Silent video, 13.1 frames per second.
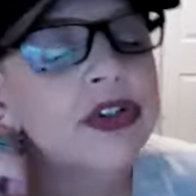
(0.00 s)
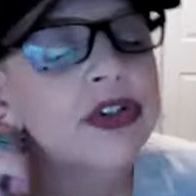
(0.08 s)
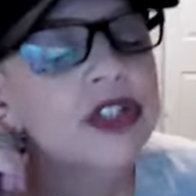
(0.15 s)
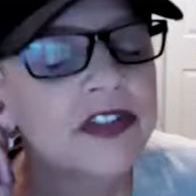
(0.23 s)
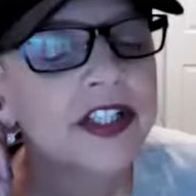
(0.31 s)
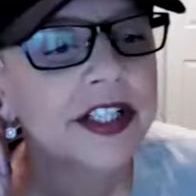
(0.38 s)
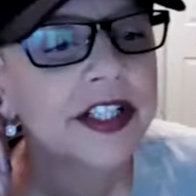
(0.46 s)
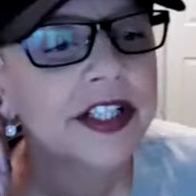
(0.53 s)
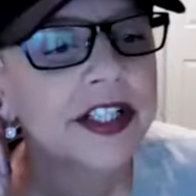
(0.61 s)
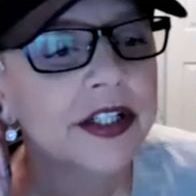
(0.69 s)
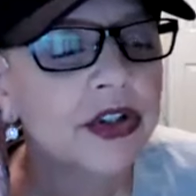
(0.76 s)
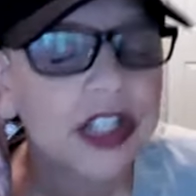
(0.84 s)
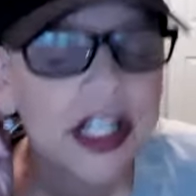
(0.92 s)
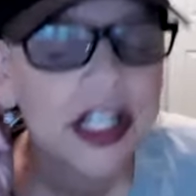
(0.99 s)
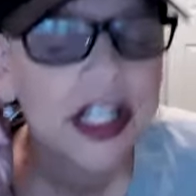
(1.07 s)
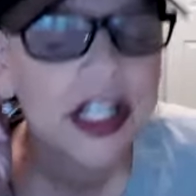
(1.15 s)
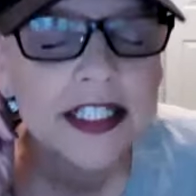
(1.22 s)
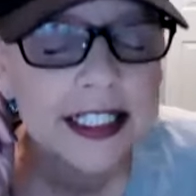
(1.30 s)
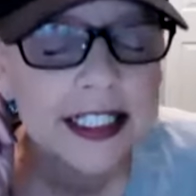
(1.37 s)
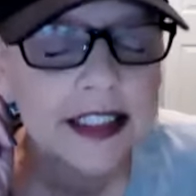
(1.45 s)
your self care. You're
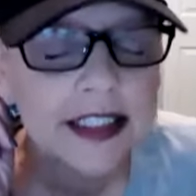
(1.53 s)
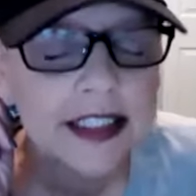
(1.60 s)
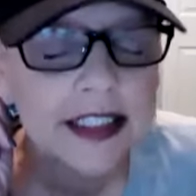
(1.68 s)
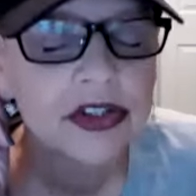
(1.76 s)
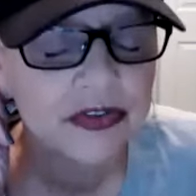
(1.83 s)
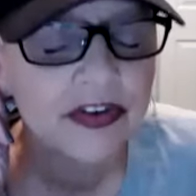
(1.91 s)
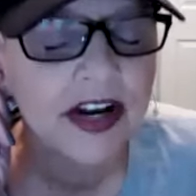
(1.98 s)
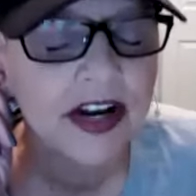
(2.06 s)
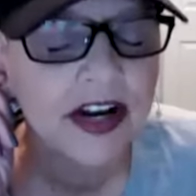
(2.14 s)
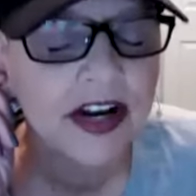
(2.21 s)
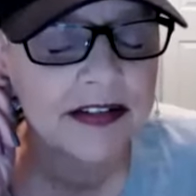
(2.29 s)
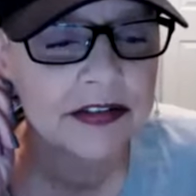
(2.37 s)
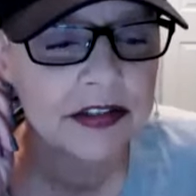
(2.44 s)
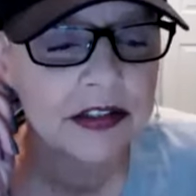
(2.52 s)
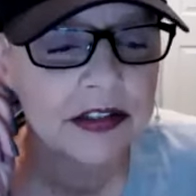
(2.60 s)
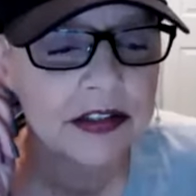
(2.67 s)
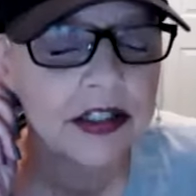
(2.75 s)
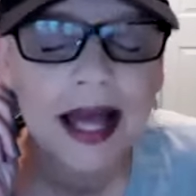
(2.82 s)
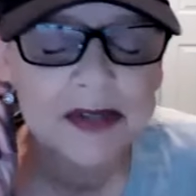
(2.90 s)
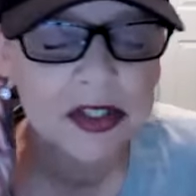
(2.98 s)
going to need it to survive.
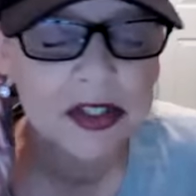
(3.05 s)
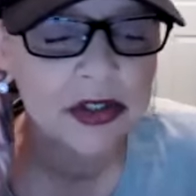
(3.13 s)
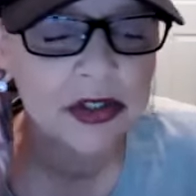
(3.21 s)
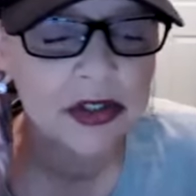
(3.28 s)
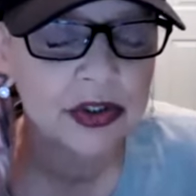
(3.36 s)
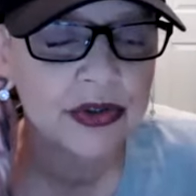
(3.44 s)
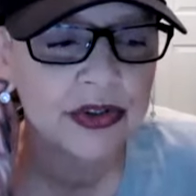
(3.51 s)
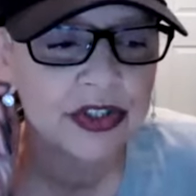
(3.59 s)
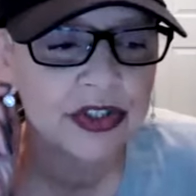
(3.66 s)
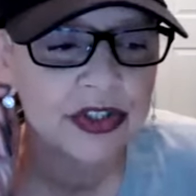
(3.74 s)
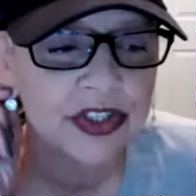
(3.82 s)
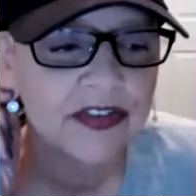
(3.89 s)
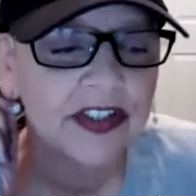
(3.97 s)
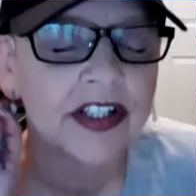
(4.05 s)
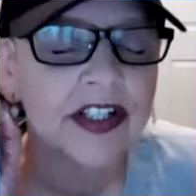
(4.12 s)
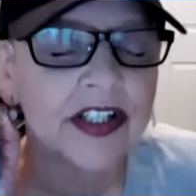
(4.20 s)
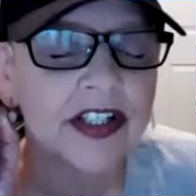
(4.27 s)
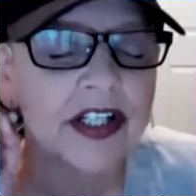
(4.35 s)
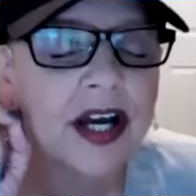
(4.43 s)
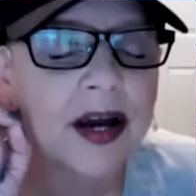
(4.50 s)
Absolutely do your self
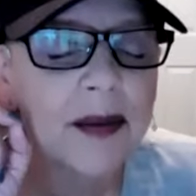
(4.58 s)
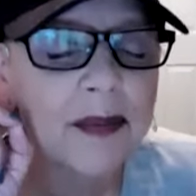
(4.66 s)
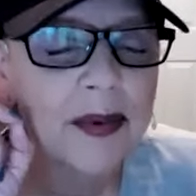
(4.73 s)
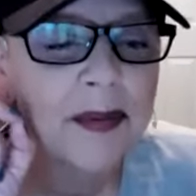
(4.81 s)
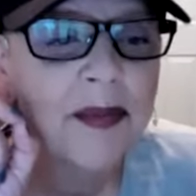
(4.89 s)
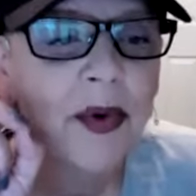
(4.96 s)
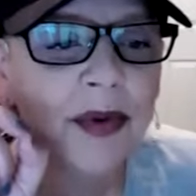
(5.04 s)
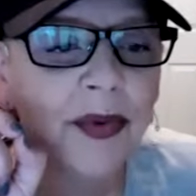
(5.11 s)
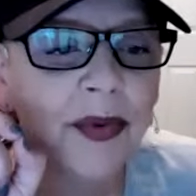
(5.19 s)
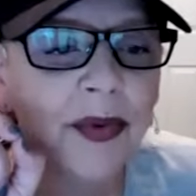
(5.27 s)
care. But more